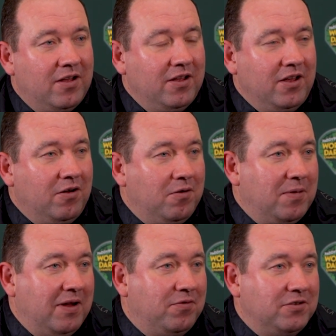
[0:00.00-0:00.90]
You know,
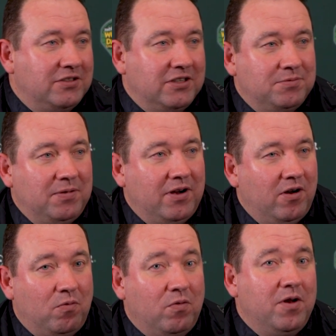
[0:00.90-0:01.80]
my first experience,
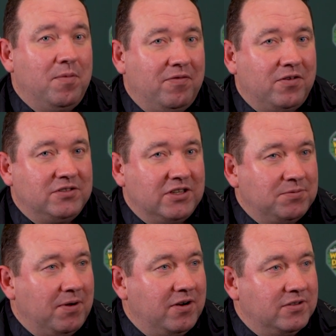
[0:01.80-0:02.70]
or one of my first
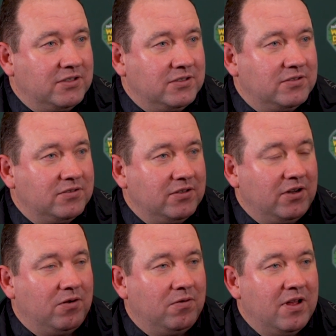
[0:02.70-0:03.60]
experiences,
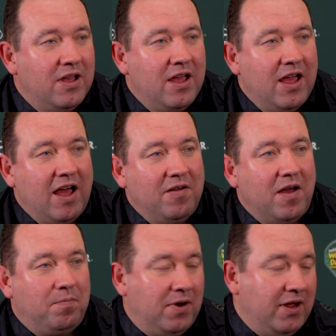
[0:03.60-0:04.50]
you know,
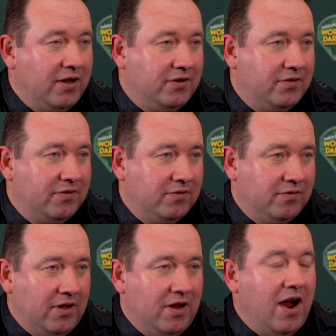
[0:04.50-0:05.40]
I, I played
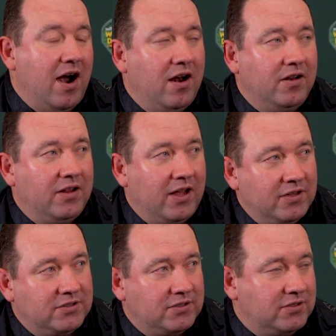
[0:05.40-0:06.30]
in Ireland
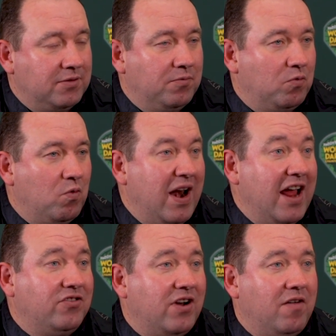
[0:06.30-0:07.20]
against them when
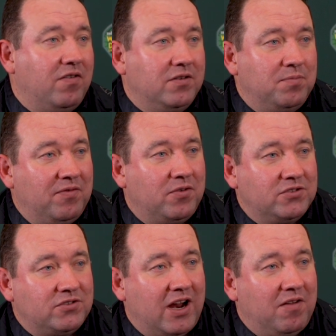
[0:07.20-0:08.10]
I travelled. My
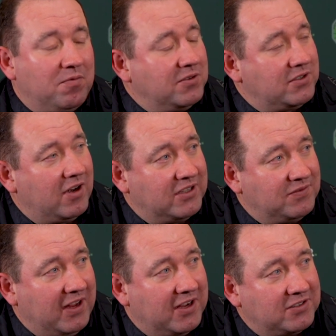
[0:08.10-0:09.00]
first travel was to Las
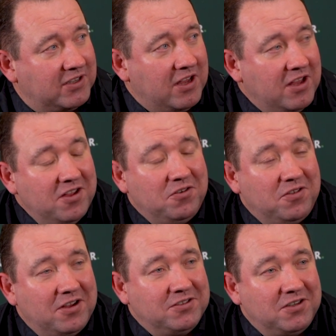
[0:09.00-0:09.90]
Vegas in two
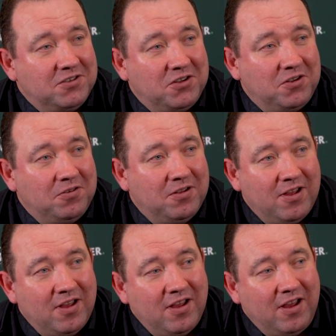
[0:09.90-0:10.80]
thousand two,
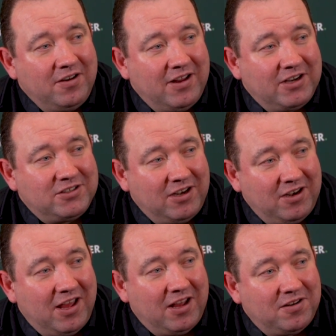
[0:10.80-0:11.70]
and
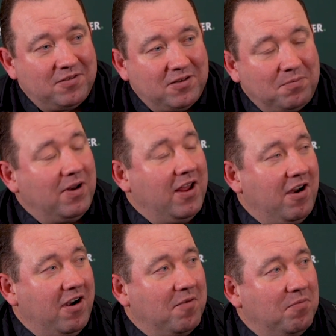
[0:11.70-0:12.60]
actually get to play
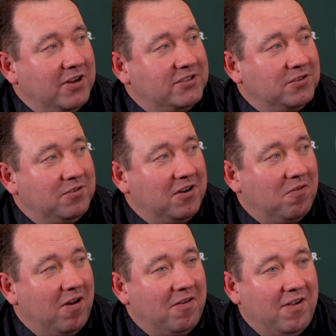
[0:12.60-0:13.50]
Eric Bristow in a
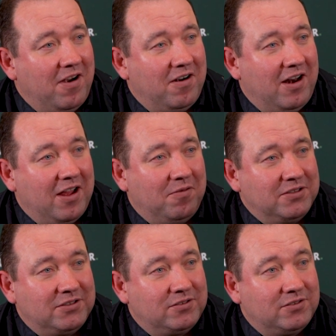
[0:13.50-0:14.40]
qualifier, like, it
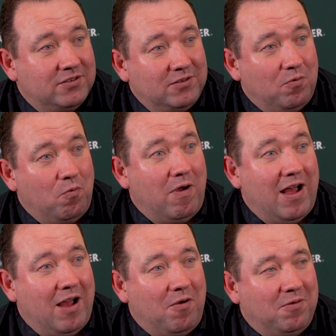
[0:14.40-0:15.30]
was,
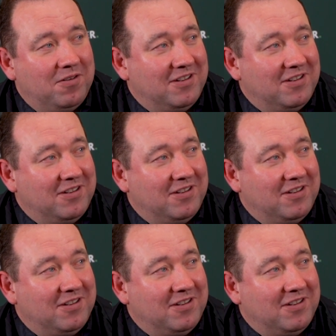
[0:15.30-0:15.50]
wow.